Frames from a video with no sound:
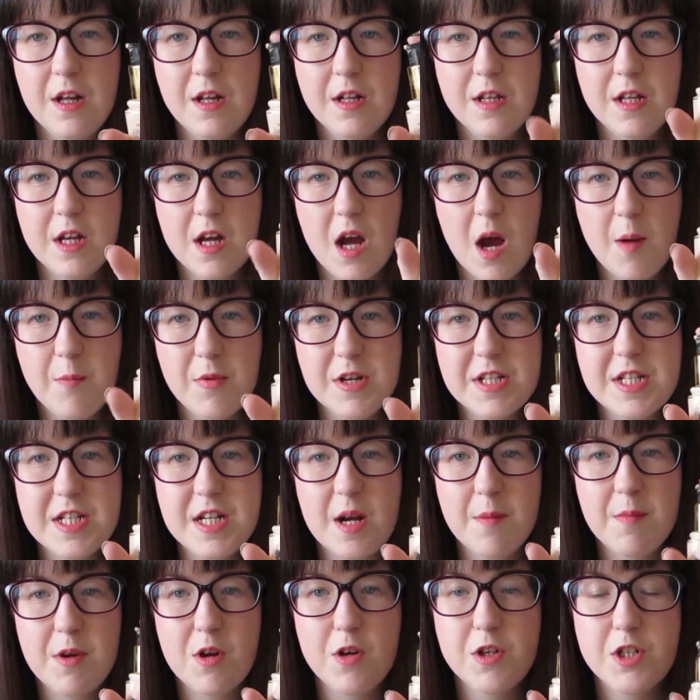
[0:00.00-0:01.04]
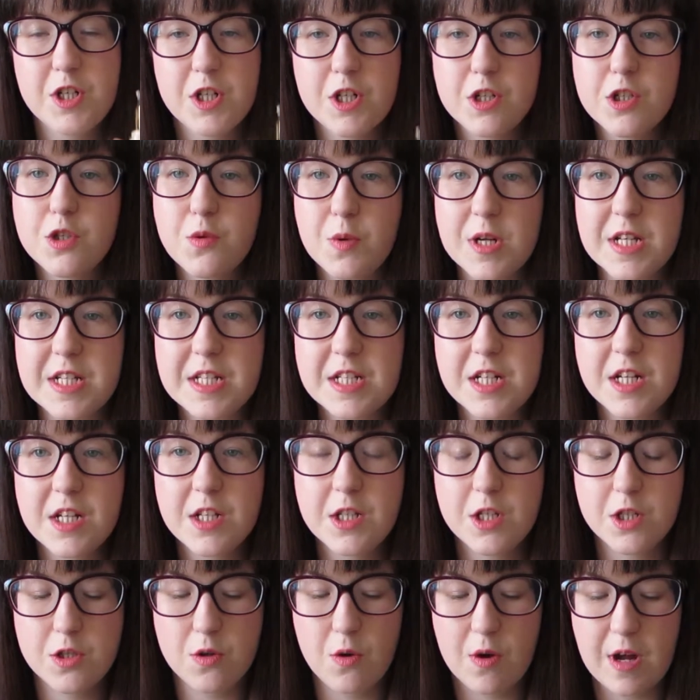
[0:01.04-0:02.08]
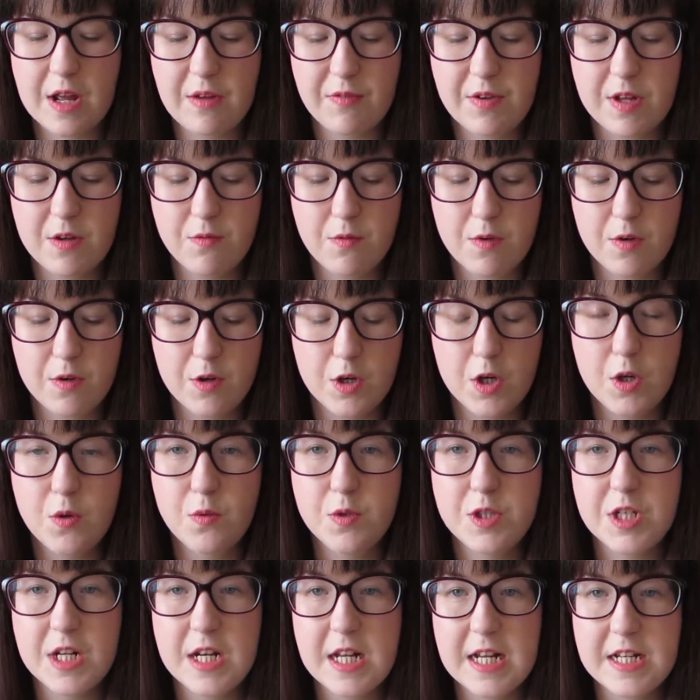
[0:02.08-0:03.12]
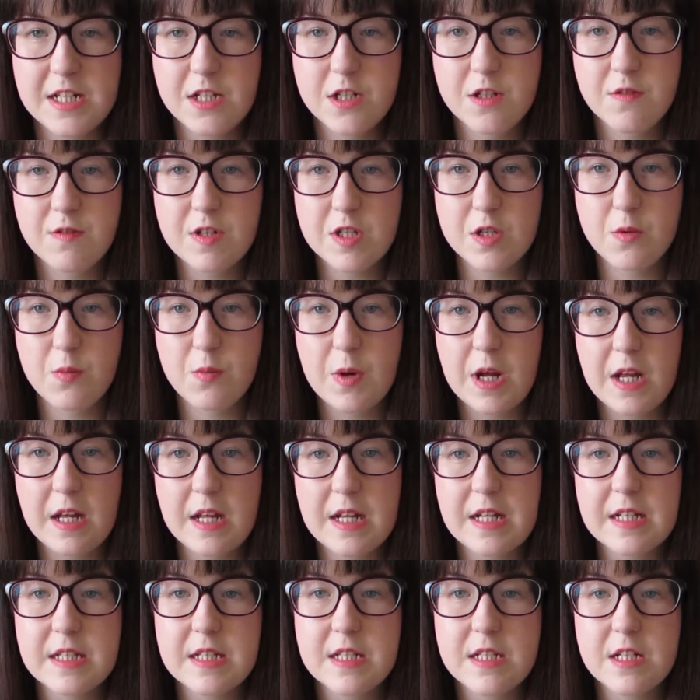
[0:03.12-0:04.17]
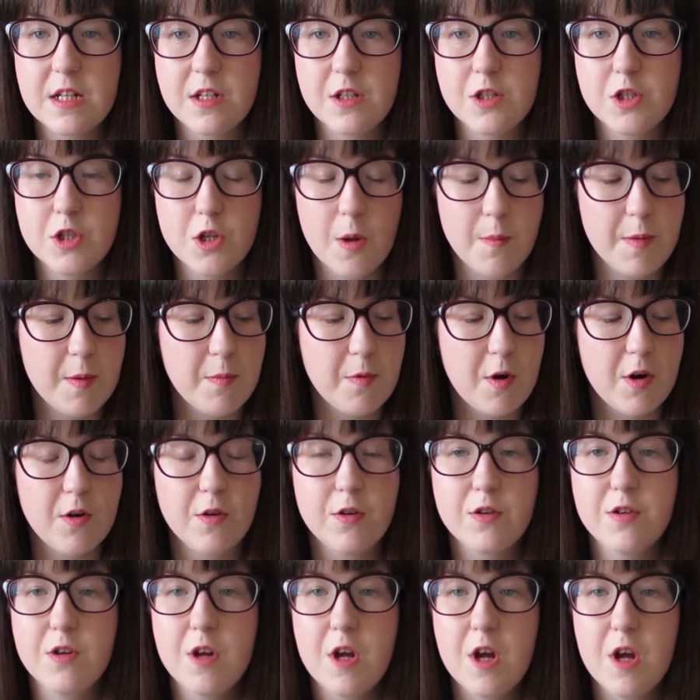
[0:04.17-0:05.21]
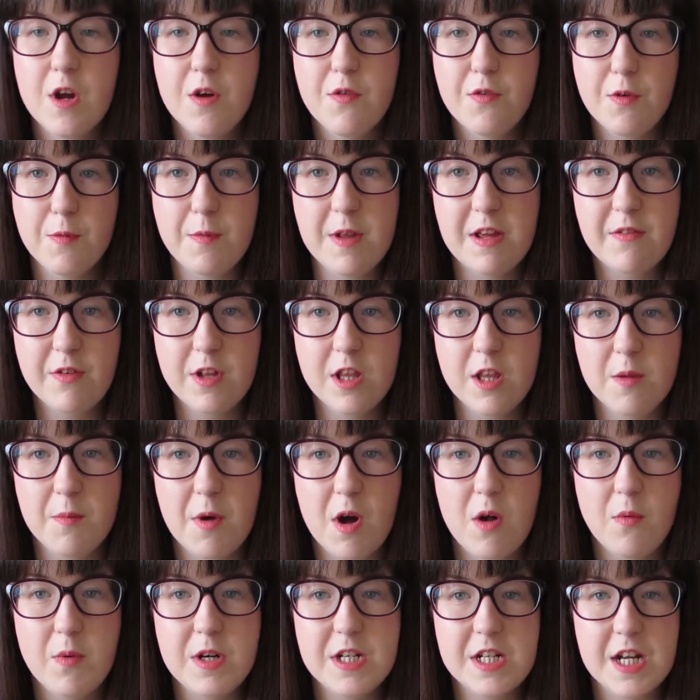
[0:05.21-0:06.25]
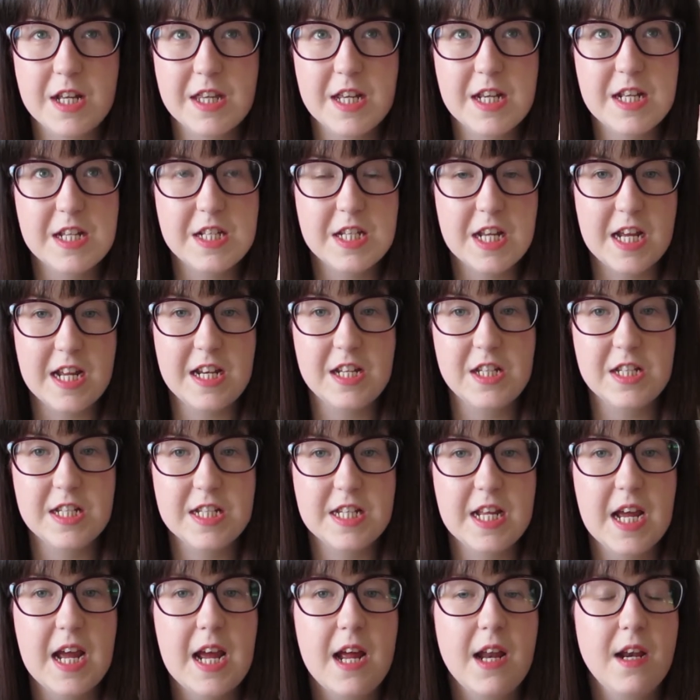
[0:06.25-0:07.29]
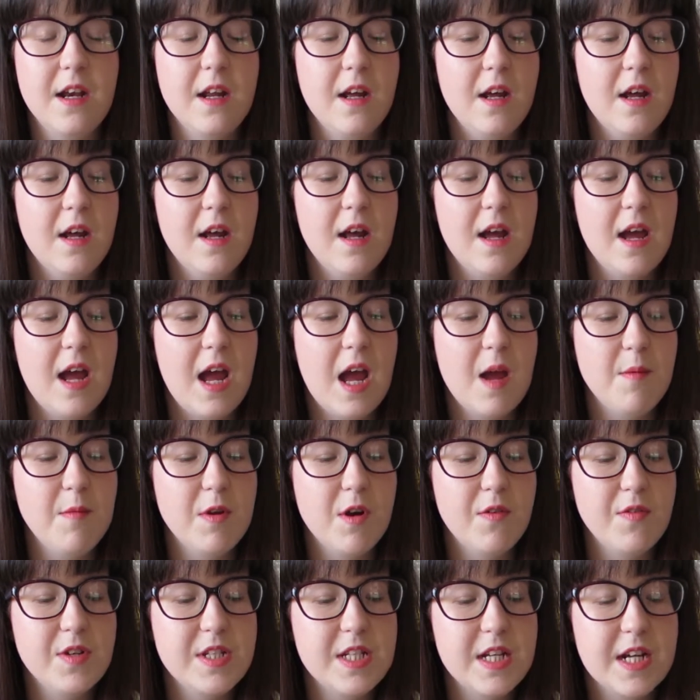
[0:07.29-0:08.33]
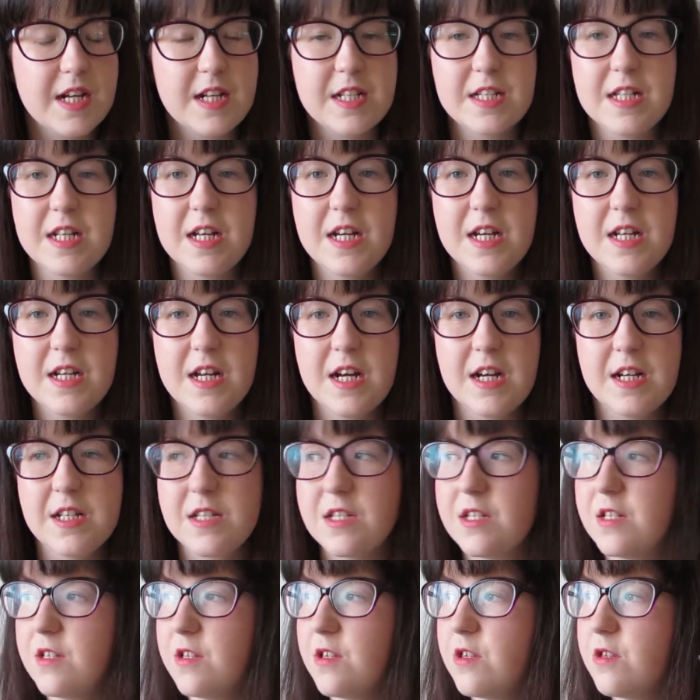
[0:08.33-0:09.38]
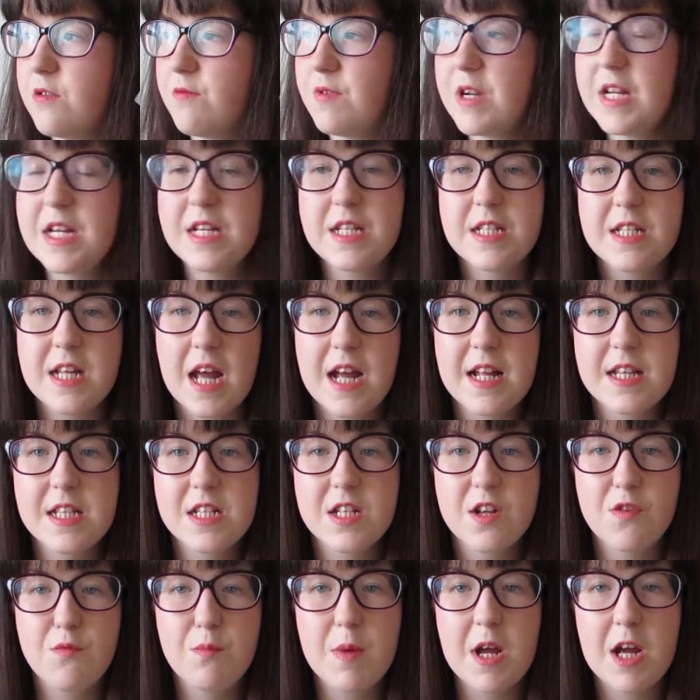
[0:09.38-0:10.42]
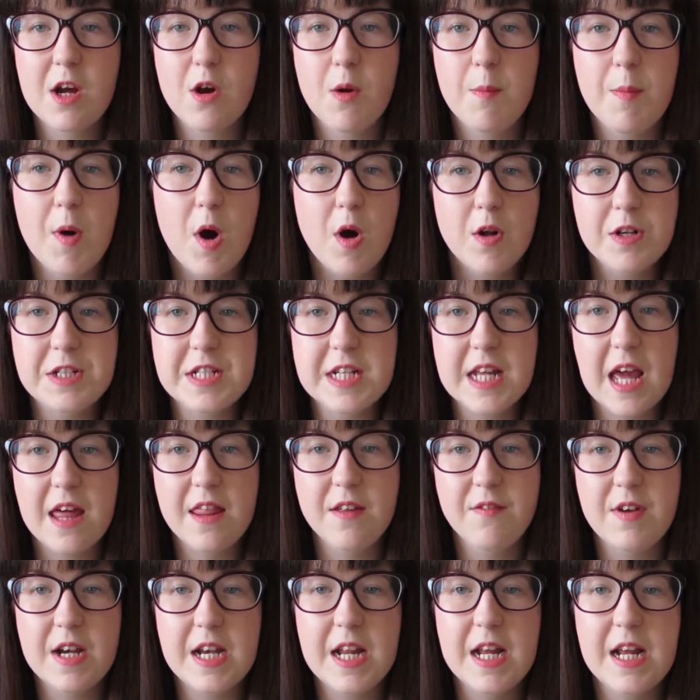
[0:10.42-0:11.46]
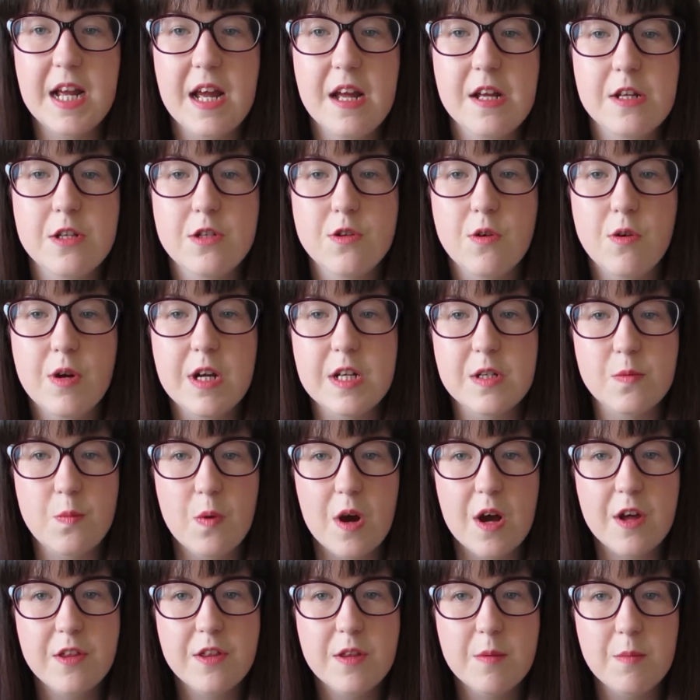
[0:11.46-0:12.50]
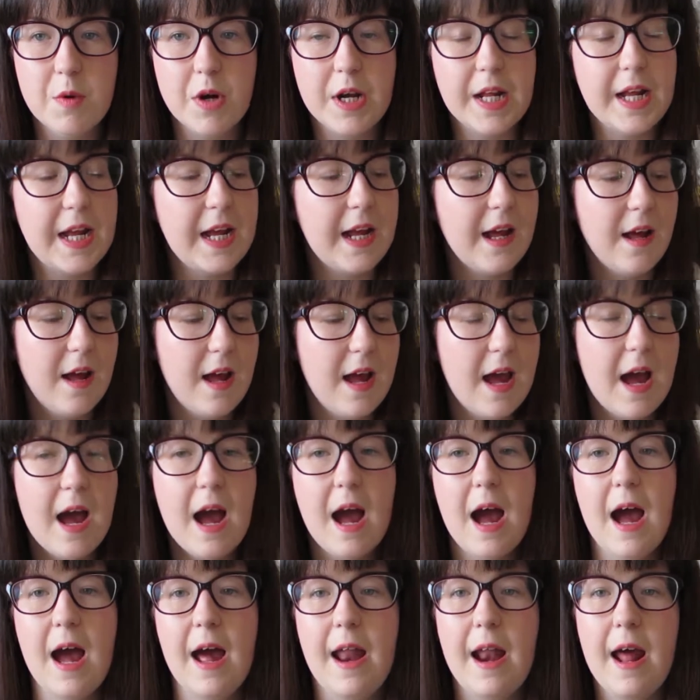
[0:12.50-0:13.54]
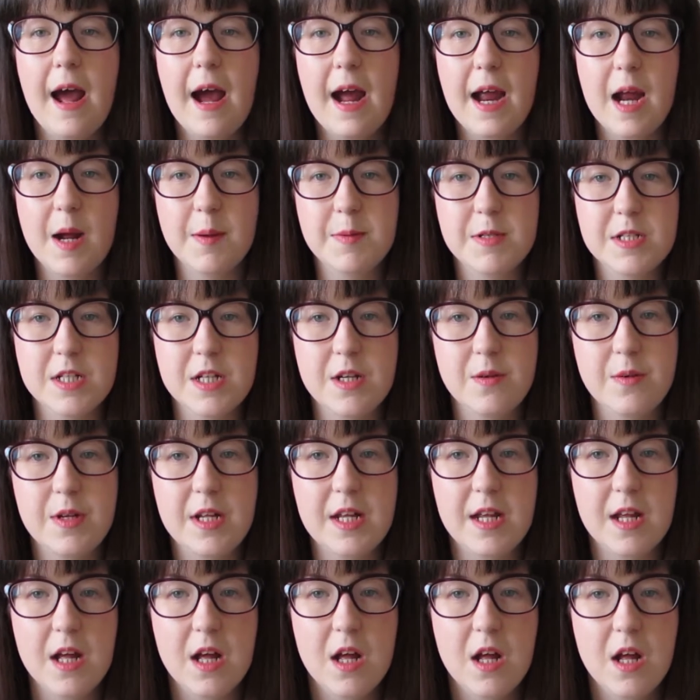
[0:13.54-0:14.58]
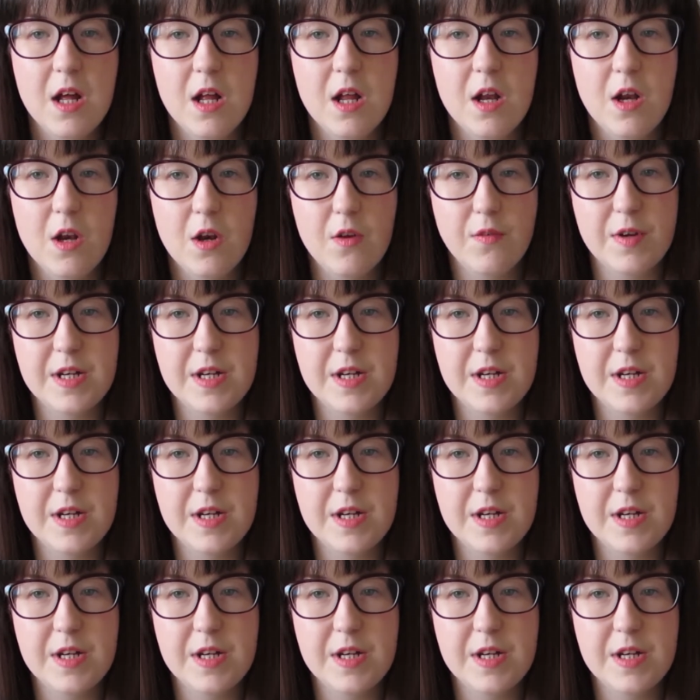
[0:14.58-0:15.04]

you can't press it down because you can twist it, so if you lose your lid there is a way you can still stop the product from leaving the bottle, which I think is insane. And obviously, like I say, it has 3 sets of makeup all together in here, so it's worth the money and I absolutely love